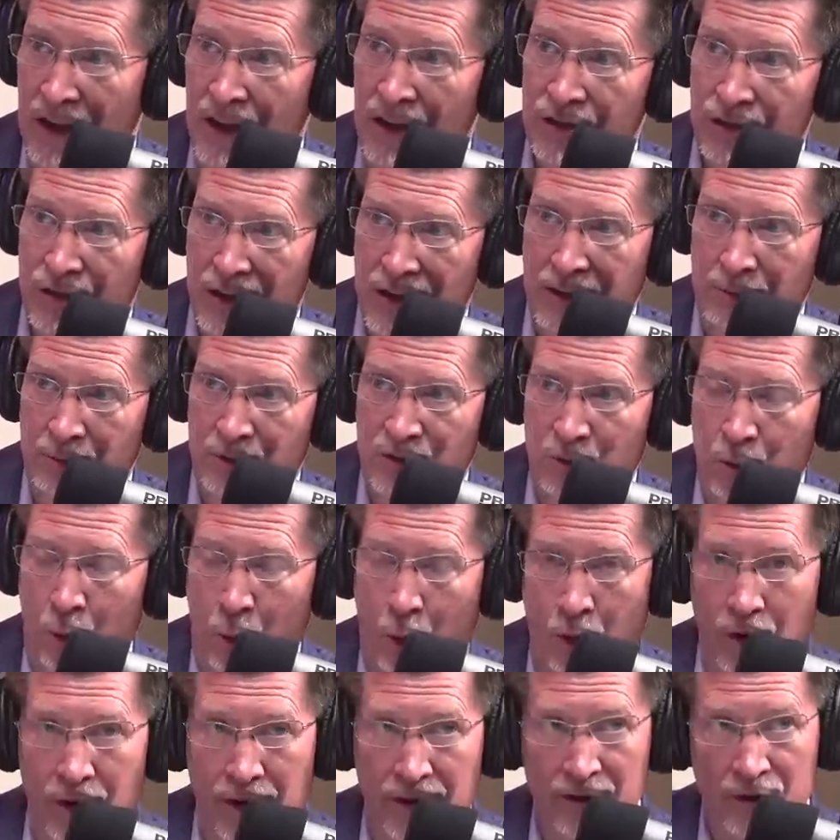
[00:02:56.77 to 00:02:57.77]
So he was
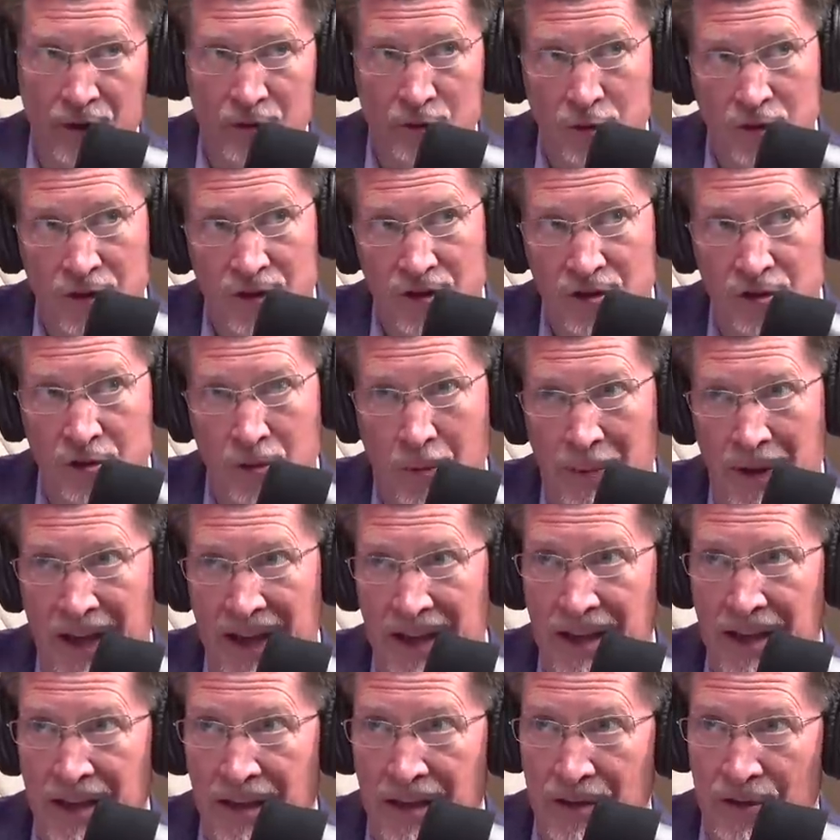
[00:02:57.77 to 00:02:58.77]
warning the traditional
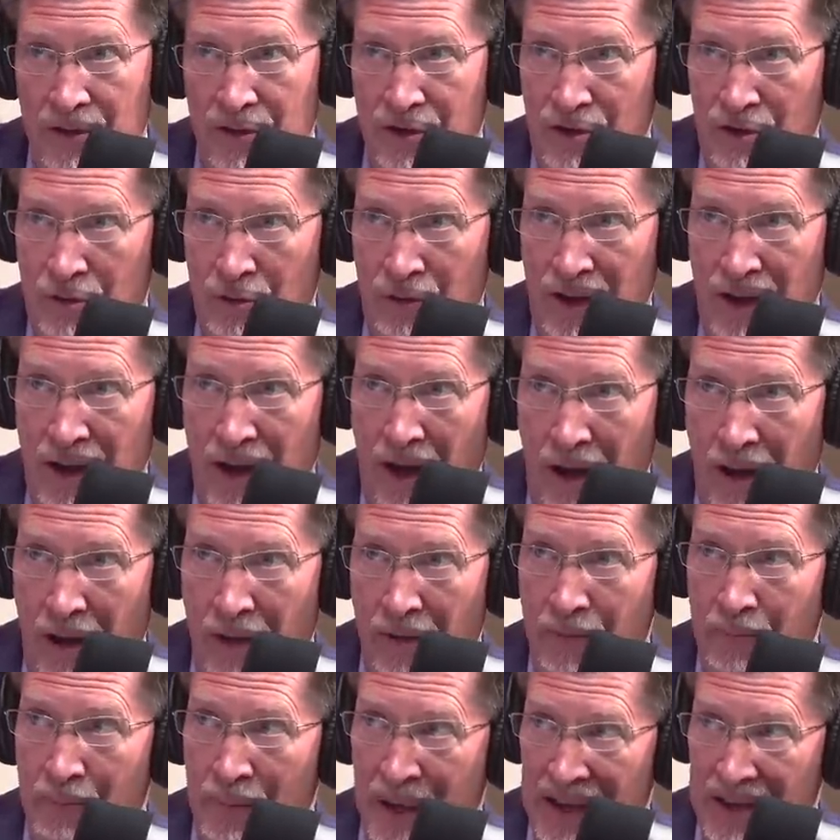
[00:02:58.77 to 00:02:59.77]
banking industry
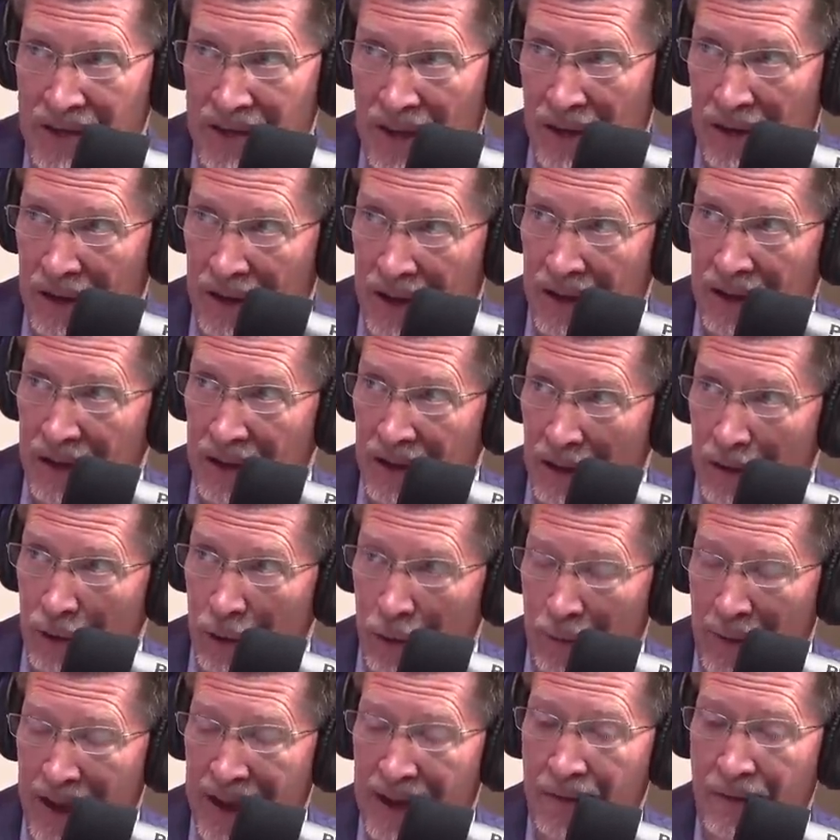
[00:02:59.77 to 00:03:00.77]
of basically the
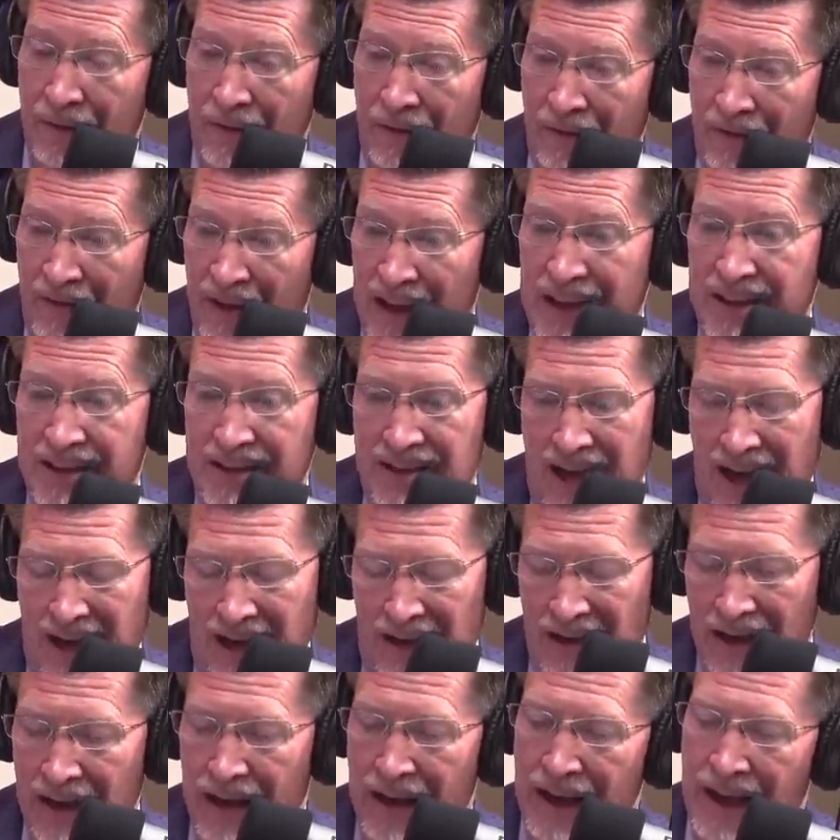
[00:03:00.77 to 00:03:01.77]
looming
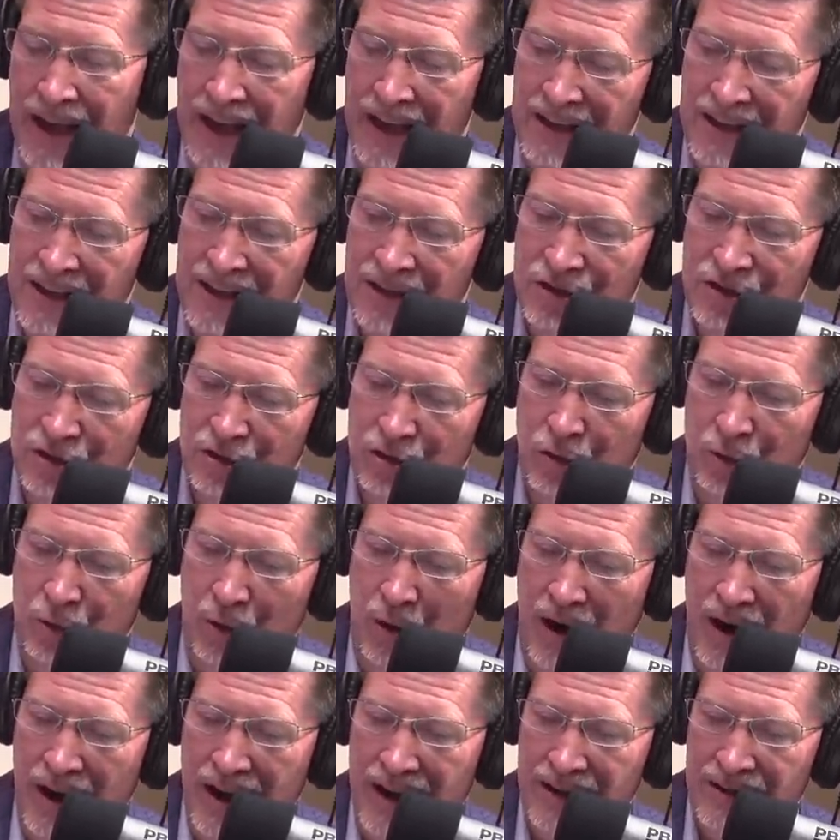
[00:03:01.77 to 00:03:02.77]
fintech. And he's
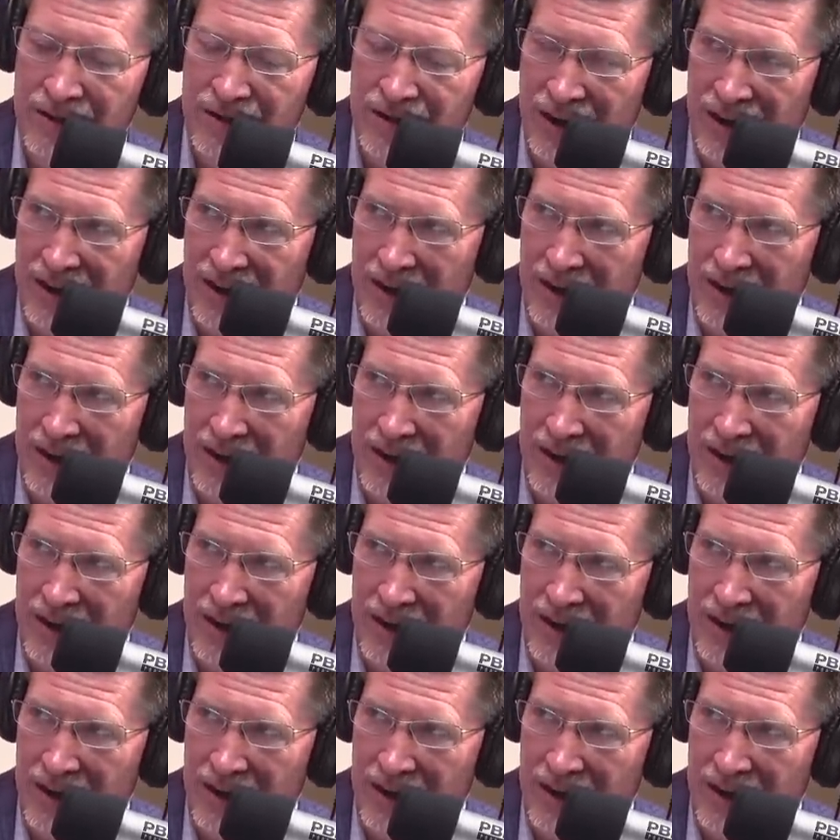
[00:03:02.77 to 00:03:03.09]
trying to